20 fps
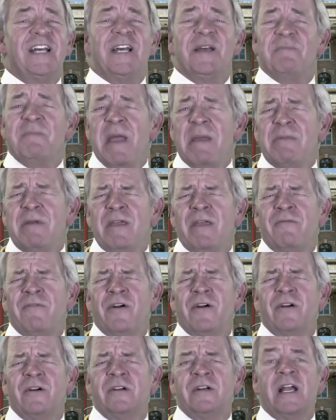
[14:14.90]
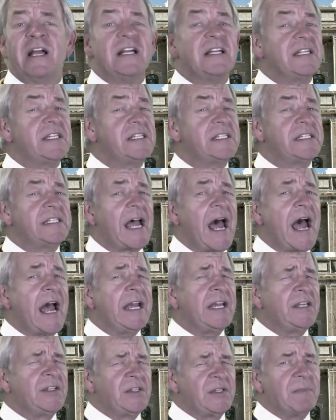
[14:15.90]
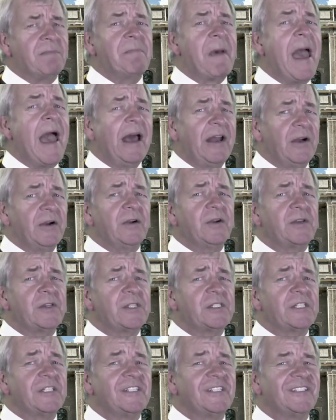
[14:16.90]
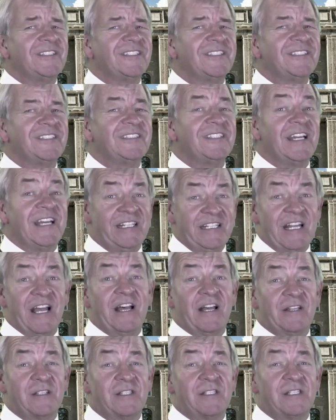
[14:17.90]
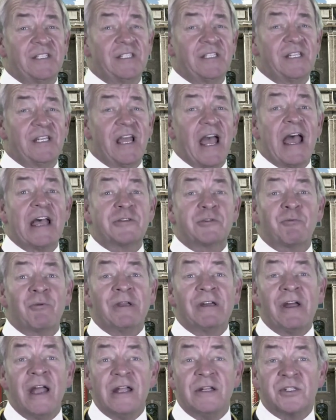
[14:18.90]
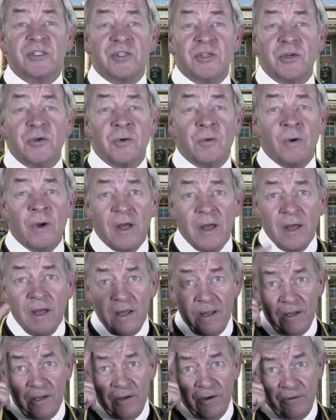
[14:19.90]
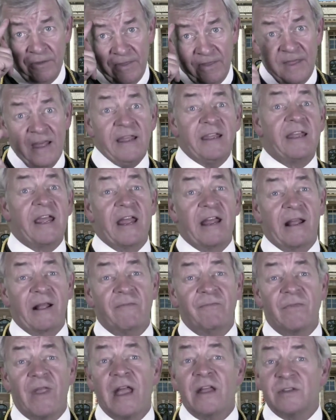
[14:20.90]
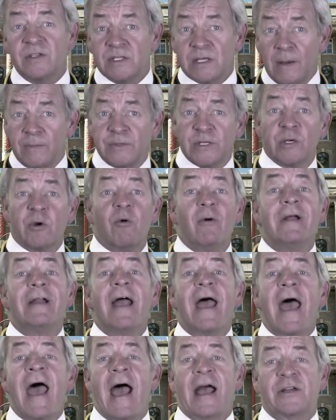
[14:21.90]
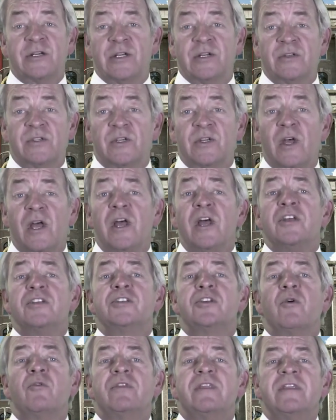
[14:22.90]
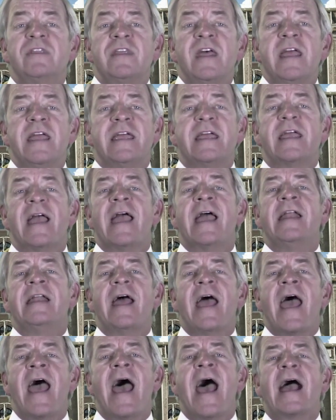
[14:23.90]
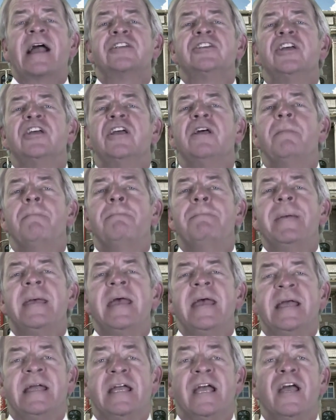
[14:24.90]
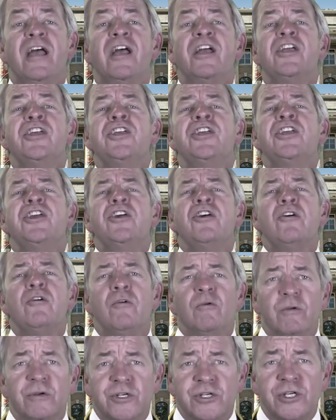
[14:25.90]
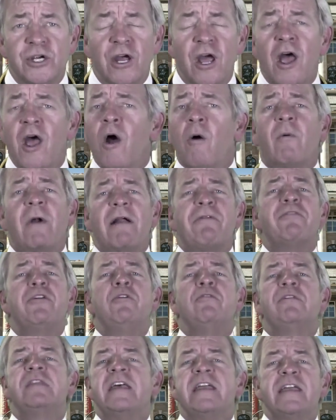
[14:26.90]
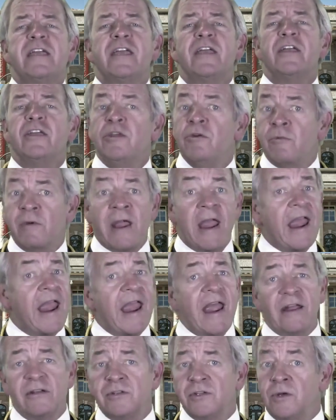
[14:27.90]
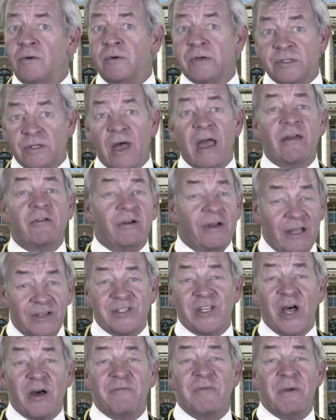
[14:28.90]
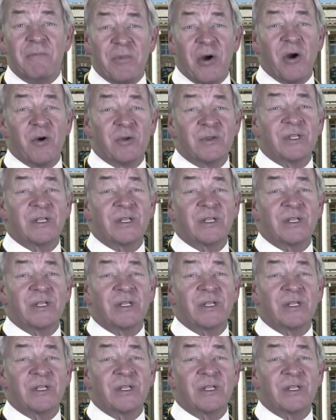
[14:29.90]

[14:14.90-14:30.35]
Maybe you've heard size matters. It does, as it relates to your thinking and subsequent actions. So think and act big, huge. Whatever you think you can't do is likely a self-imposed